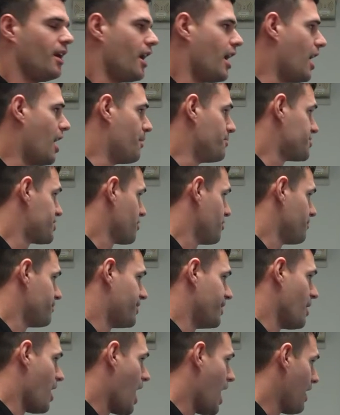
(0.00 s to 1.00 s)
Um, so
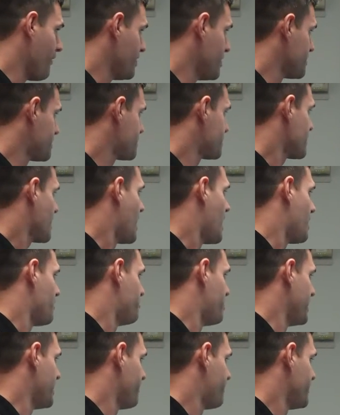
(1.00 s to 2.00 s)
the obvious uh,
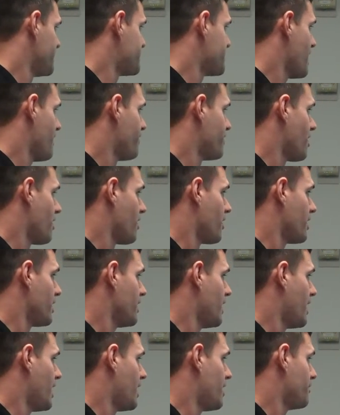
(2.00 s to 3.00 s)
benefits of it are
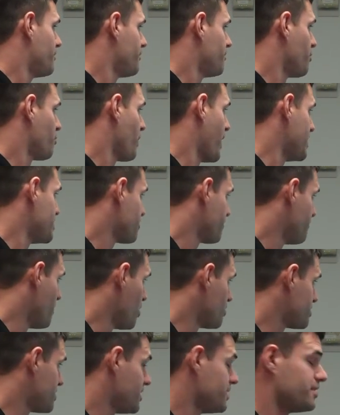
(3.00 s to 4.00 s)
uh, the range of
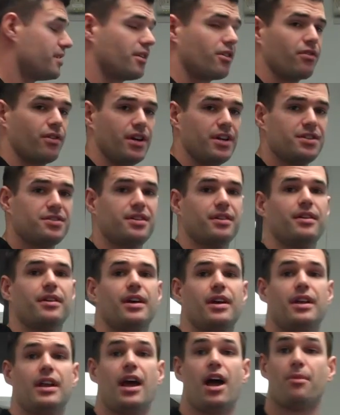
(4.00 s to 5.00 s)
motion is increased. It,
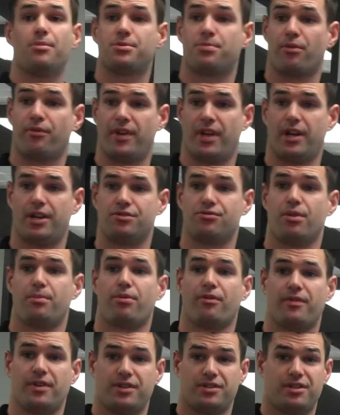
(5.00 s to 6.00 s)
it helps prevent injury
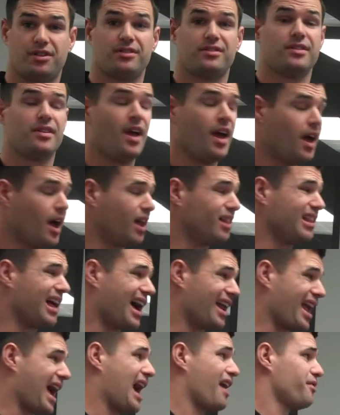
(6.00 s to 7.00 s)
prevention. A
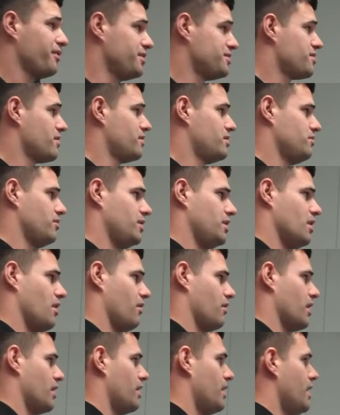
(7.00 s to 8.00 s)
lot of athletes are doing
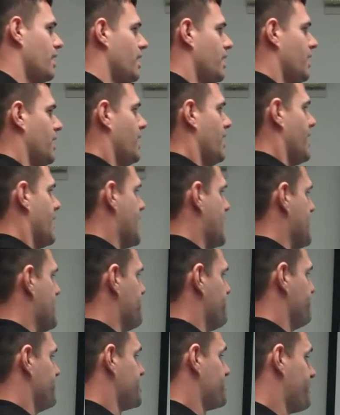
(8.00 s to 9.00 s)
yoga,
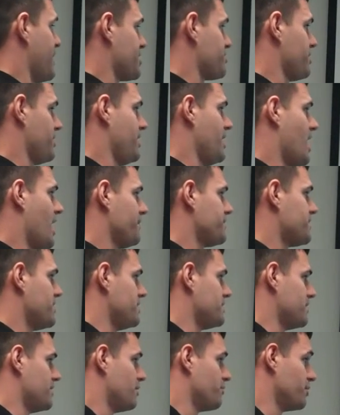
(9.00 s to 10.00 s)
um, especially in the off
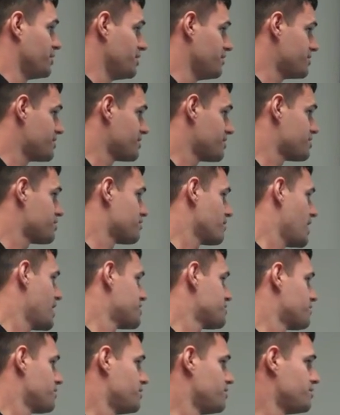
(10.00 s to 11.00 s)
season. It reduces
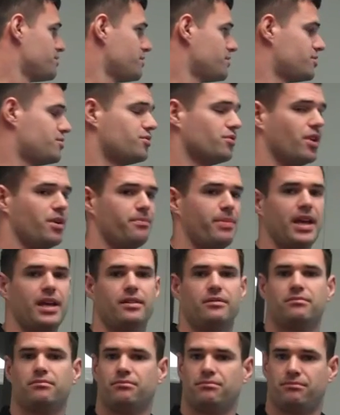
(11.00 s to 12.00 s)
stress, reduces joint
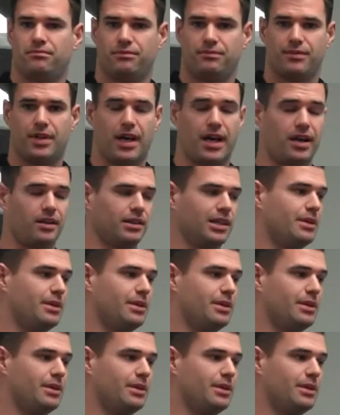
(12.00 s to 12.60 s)
pain, uh,